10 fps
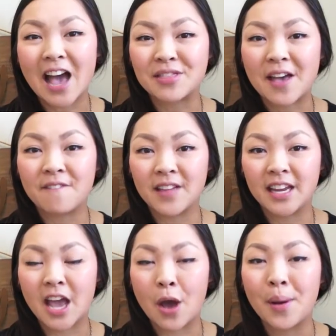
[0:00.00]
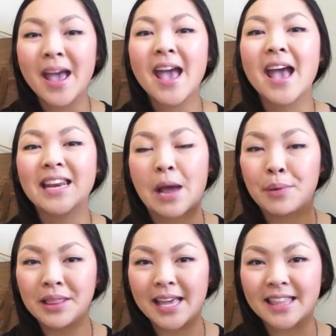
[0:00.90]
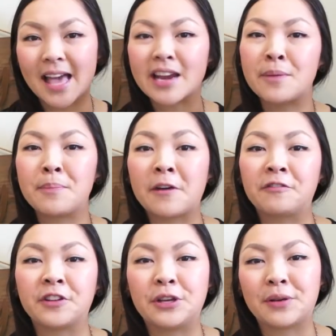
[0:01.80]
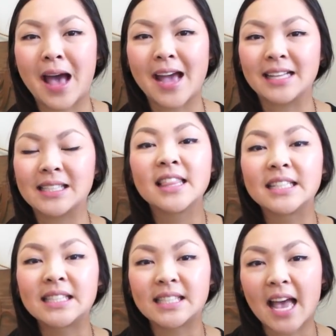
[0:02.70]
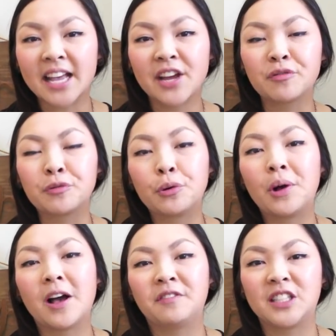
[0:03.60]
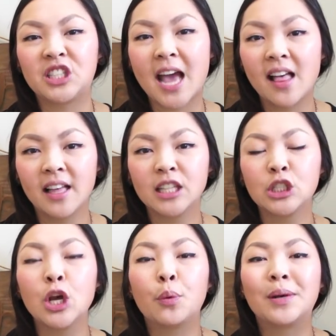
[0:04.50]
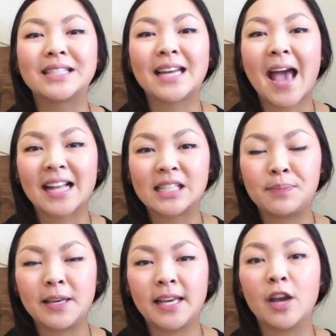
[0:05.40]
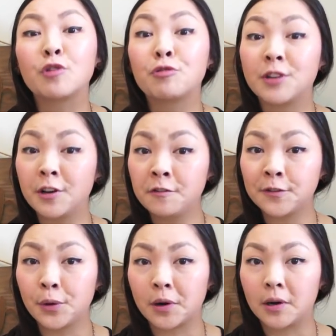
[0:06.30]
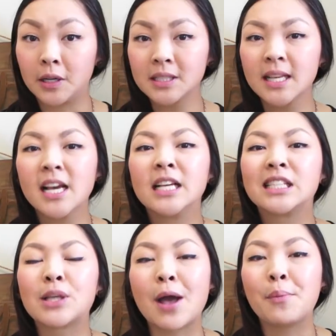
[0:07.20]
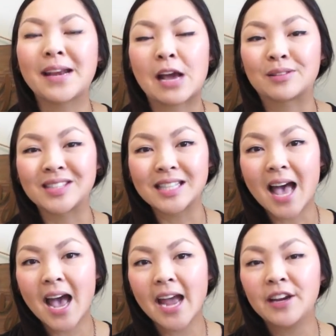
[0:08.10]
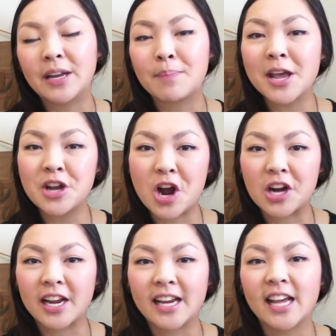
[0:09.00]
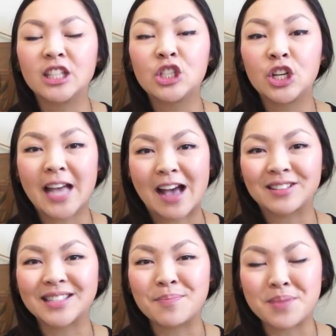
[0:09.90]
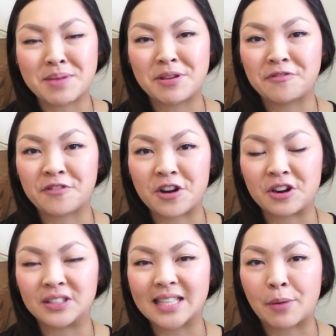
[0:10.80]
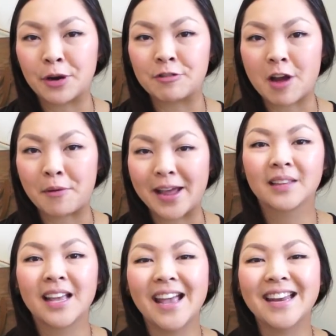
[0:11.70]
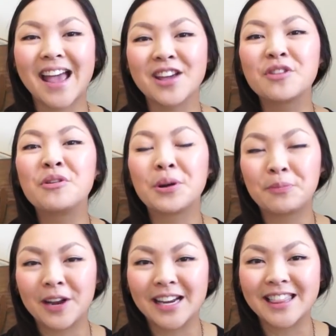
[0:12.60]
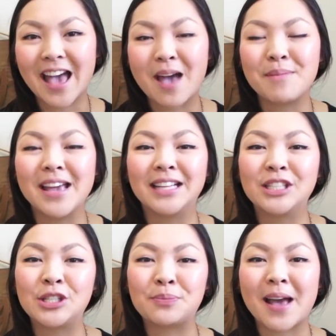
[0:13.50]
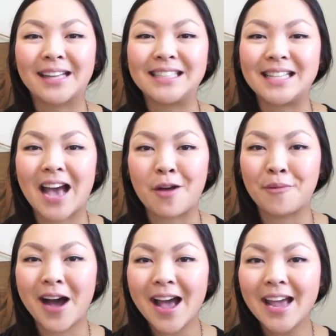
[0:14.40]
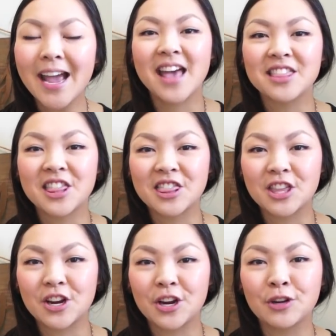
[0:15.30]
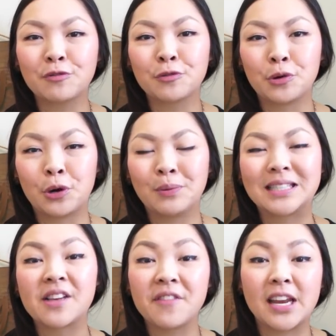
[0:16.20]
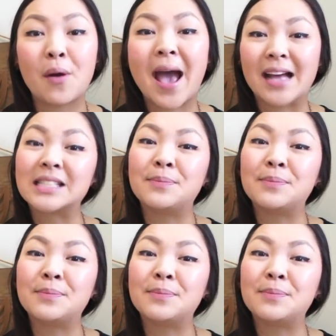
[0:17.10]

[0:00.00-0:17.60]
out that video, and I will link that above for you guys. The second rule of the challenge was it had to be real florals. So I went outside in my garden and took out some baby ferns that were growing, and I incorporated them into my DIY. And the third rule was the video had to